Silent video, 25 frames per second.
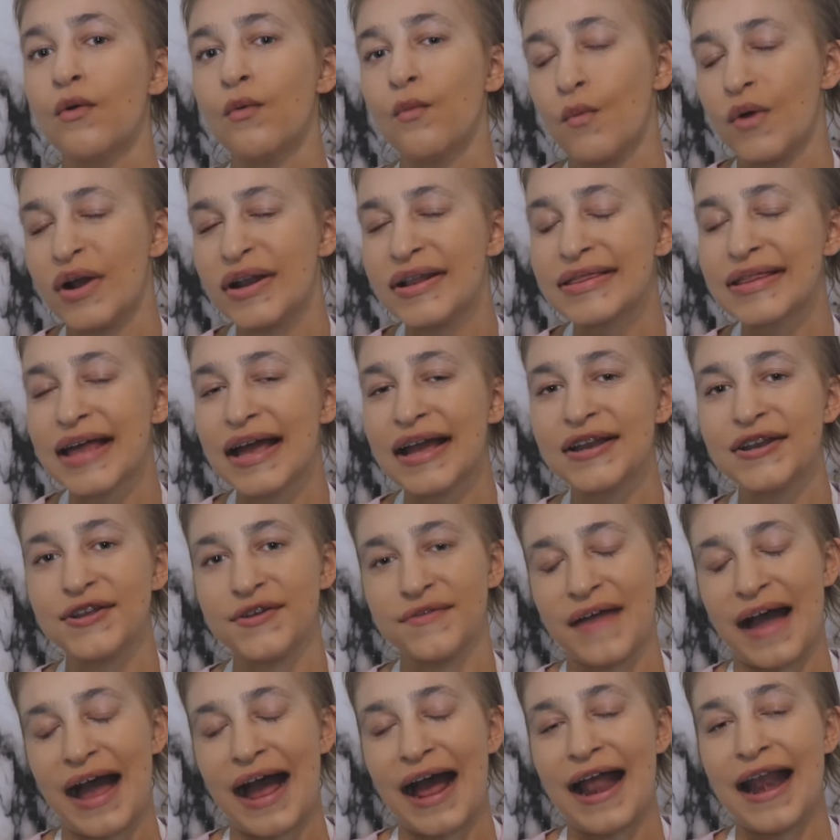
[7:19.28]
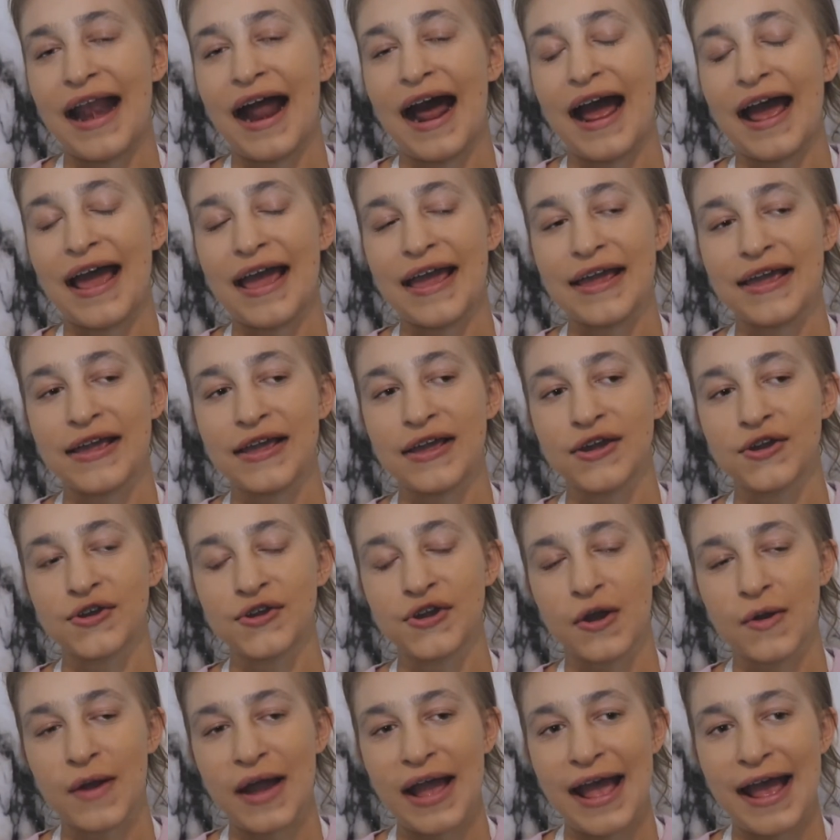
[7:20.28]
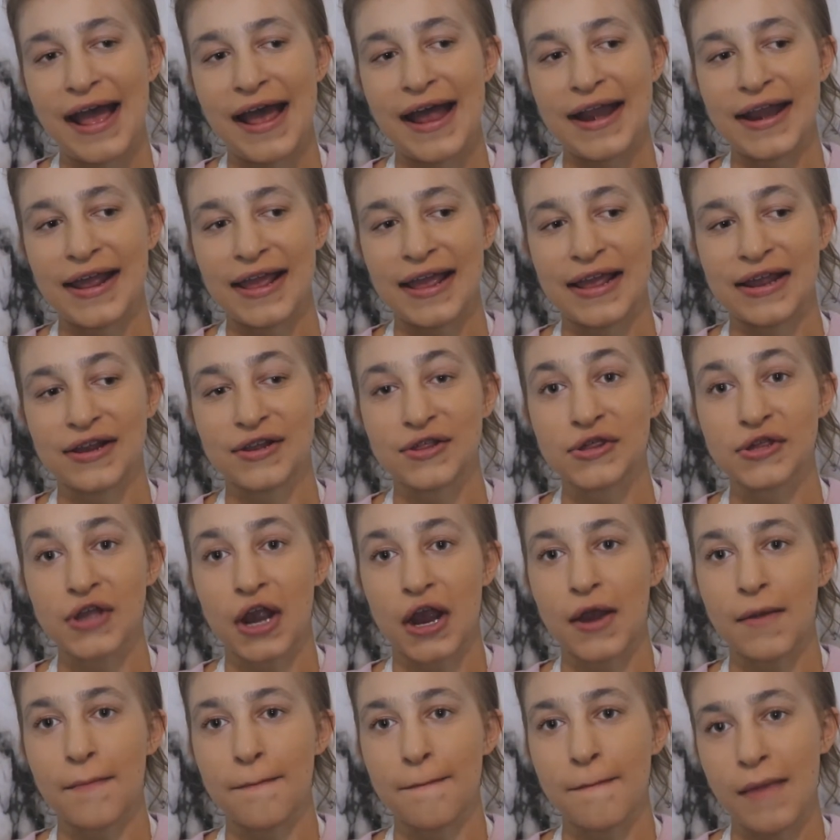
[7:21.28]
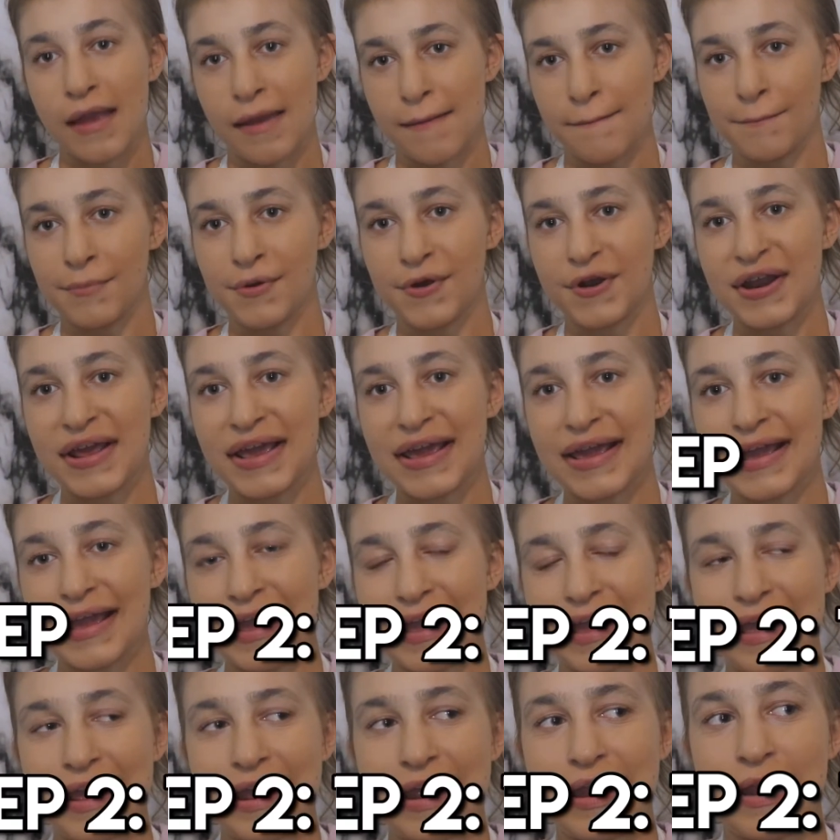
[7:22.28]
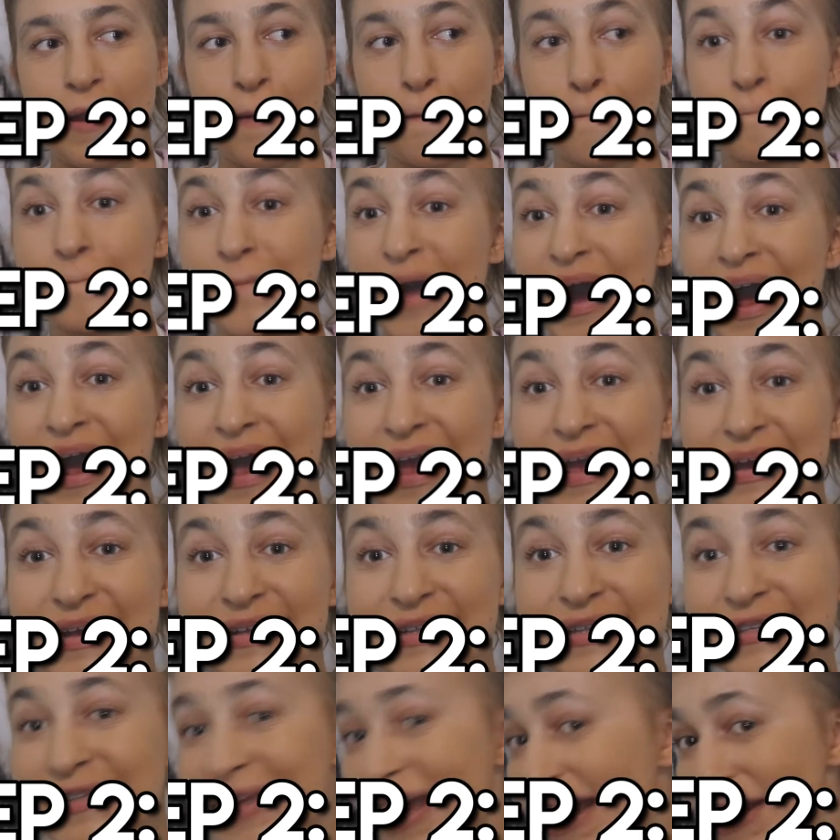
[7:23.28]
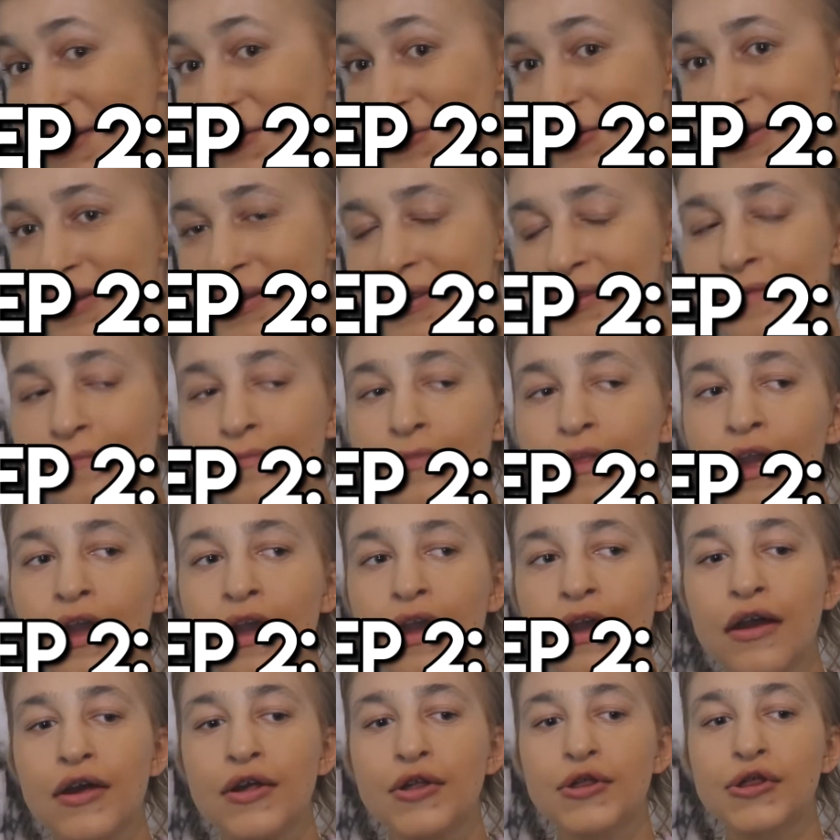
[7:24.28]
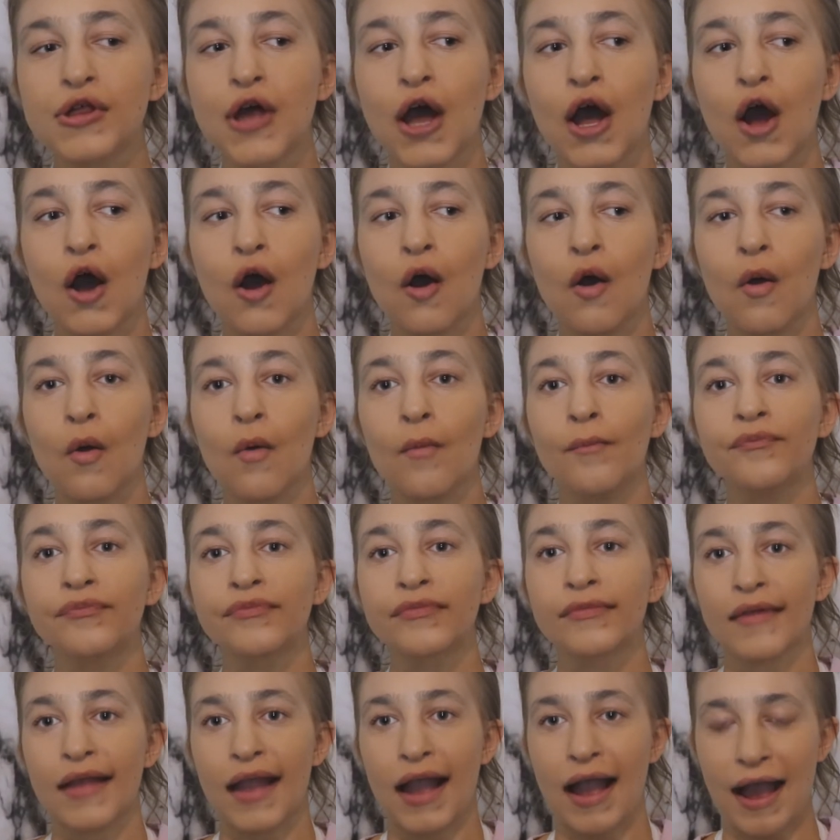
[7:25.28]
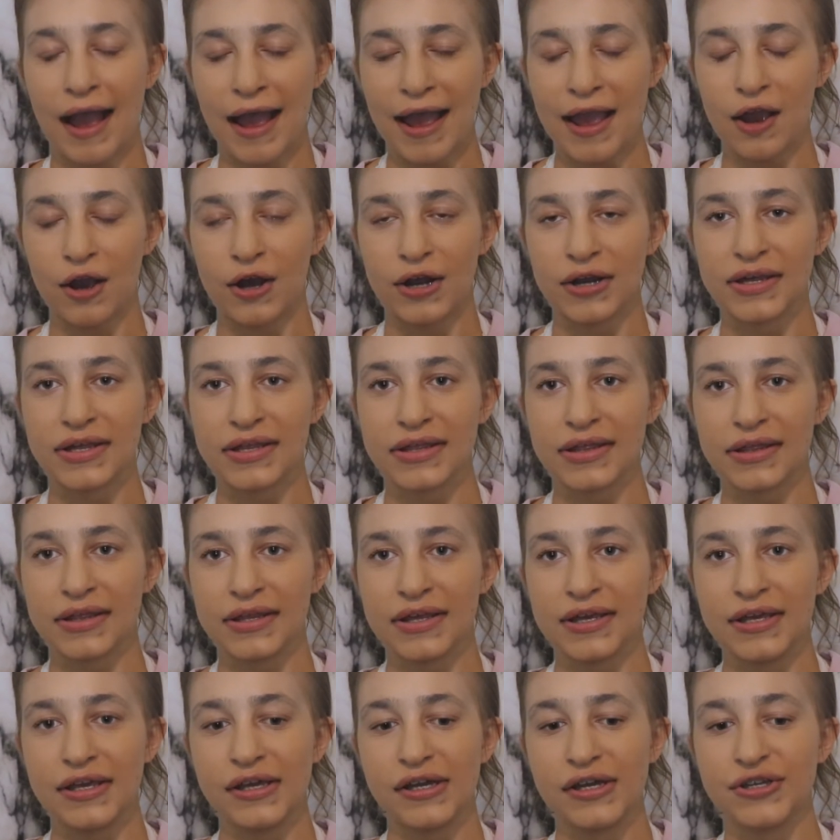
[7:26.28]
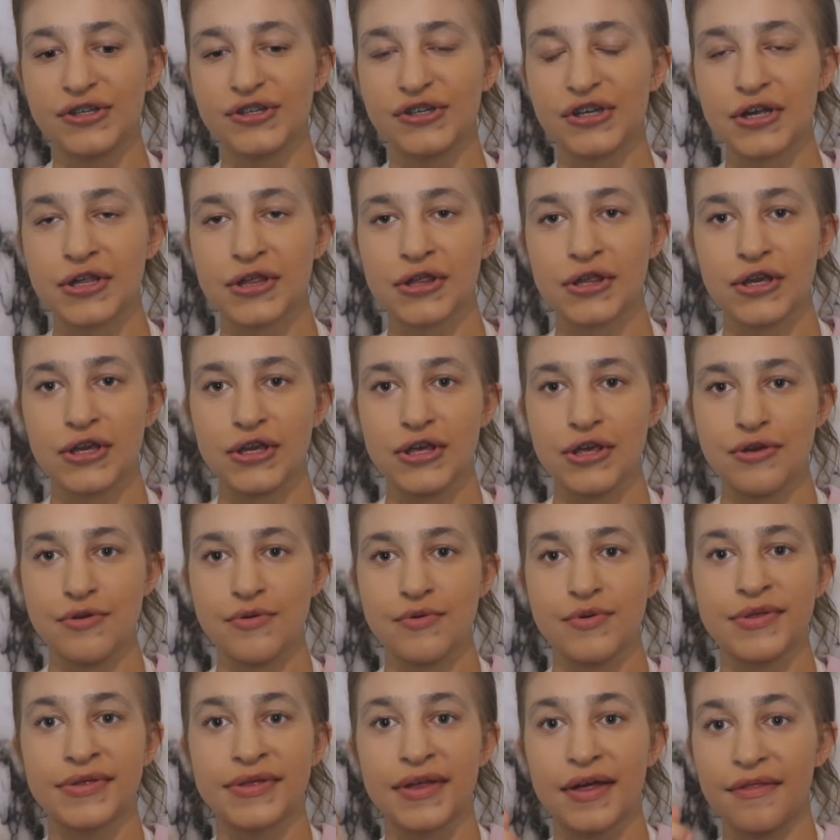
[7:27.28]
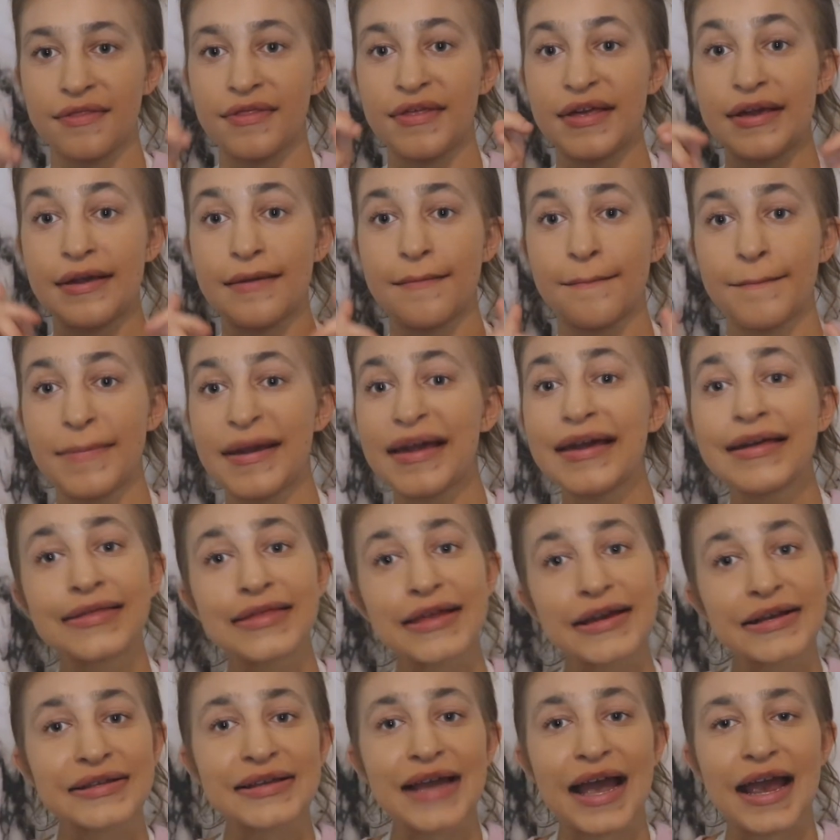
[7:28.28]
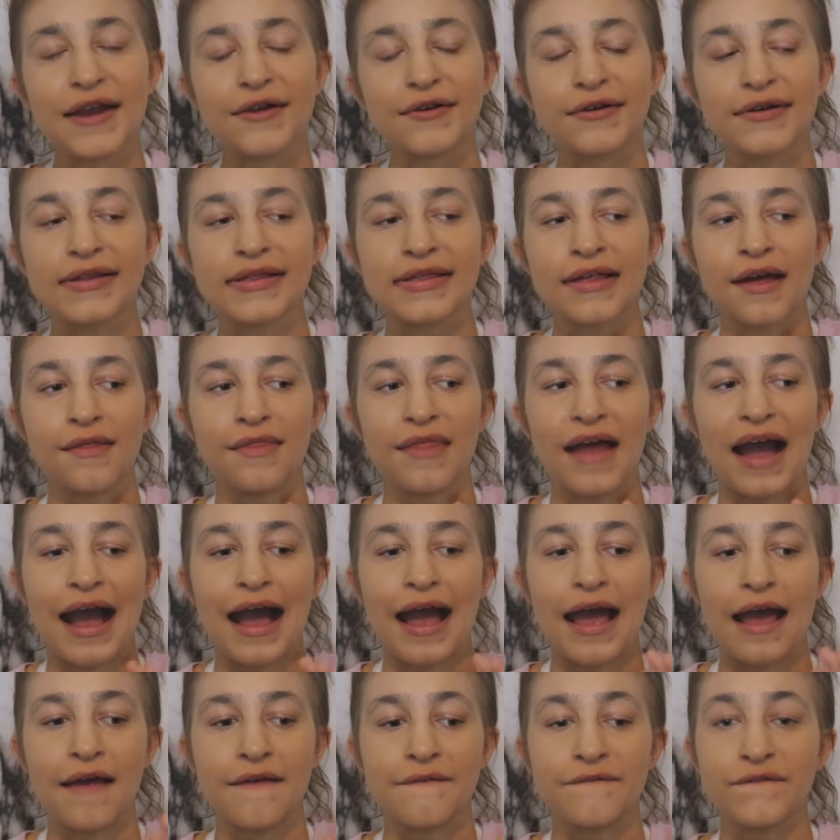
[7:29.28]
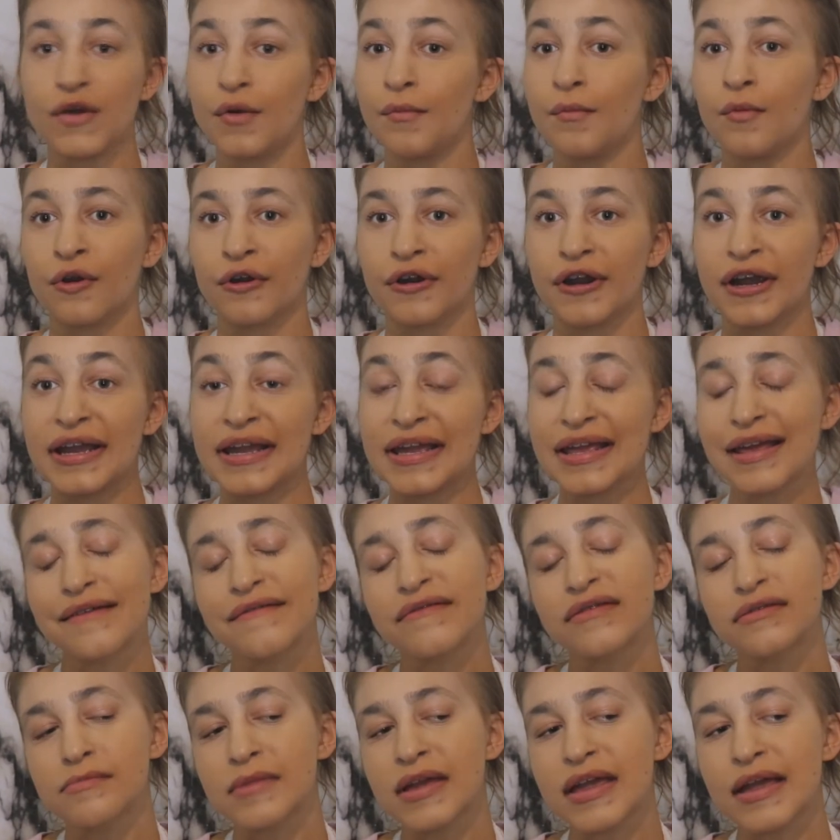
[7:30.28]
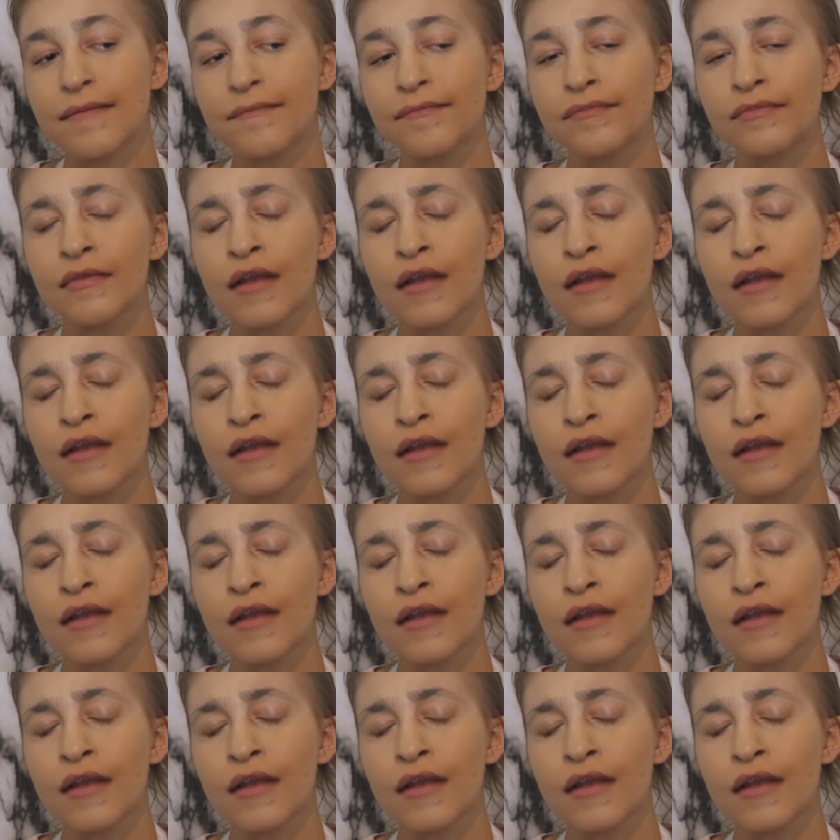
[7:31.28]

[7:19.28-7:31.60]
Once I do that, I go ahead and start inputting in my titles. So I honestly just use the basic titles that Filmora gives me,